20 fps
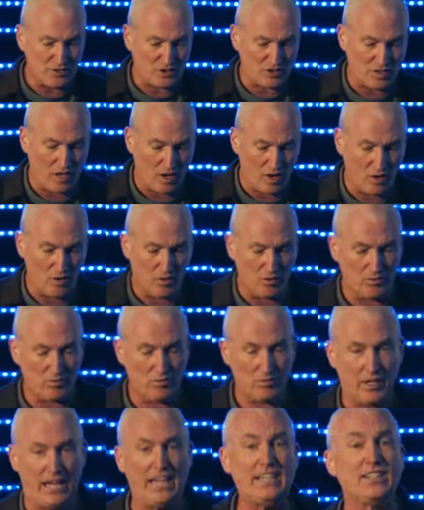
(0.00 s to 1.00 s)
so
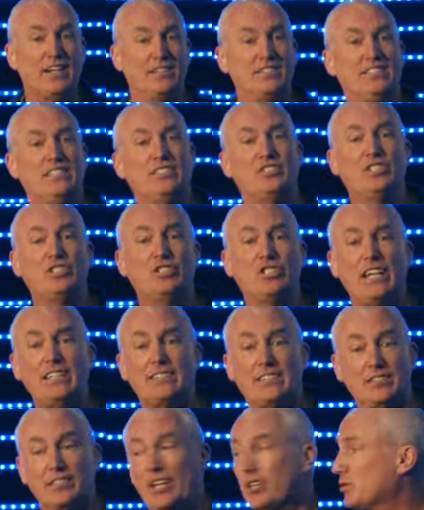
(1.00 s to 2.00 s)
he does this to
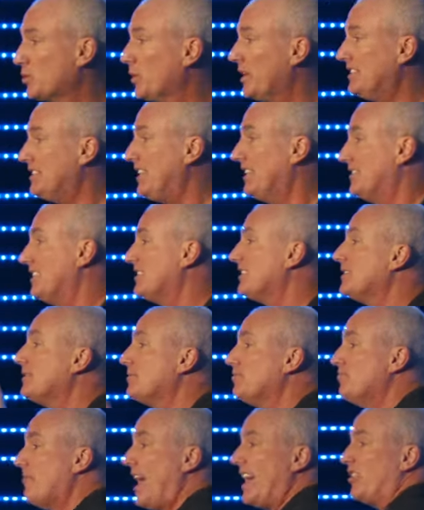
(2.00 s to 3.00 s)
Jesus. Here's what he says this is
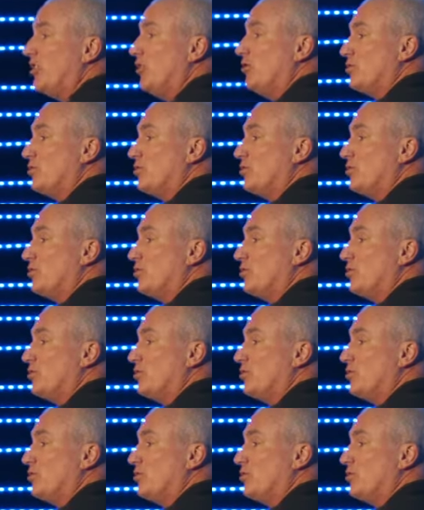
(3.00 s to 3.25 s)
Matthew